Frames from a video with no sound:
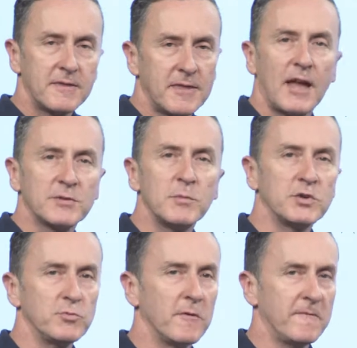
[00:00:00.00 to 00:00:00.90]
That's
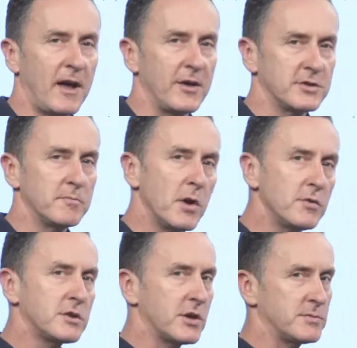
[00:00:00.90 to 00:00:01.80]
much more advanced, and
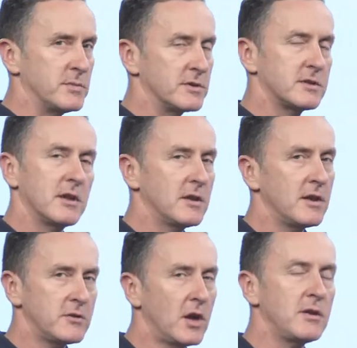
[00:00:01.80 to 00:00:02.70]
most customers
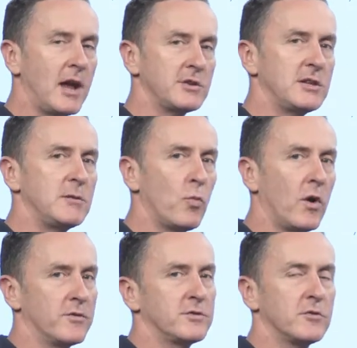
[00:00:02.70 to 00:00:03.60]
don't actually
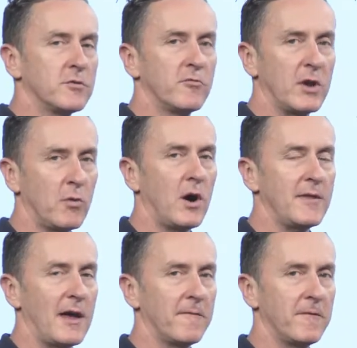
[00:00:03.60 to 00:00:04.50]
want or require
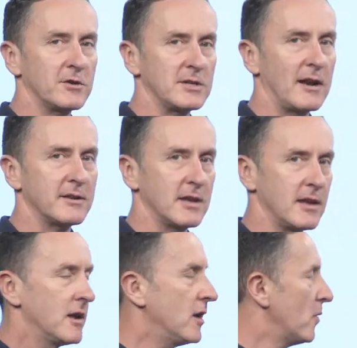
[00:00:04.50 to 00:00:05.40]
that
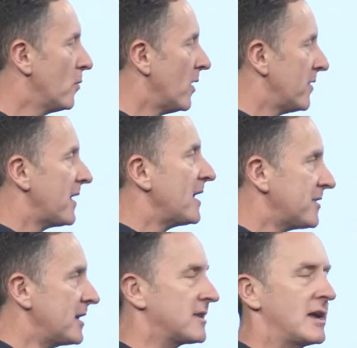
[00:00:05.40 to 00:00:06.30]
functionality. What they
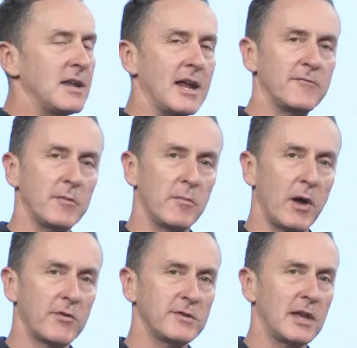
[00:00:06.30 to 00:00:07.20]
think they need from
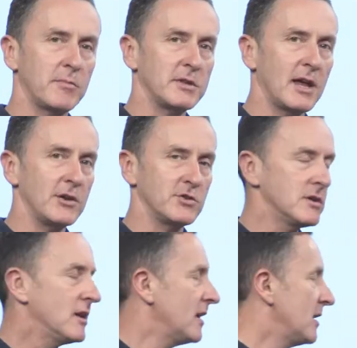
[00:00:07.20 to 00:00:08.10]

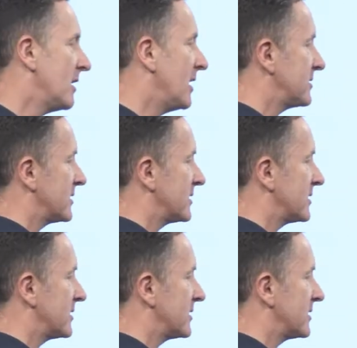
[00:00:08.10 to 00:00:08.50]
microsegmentation is to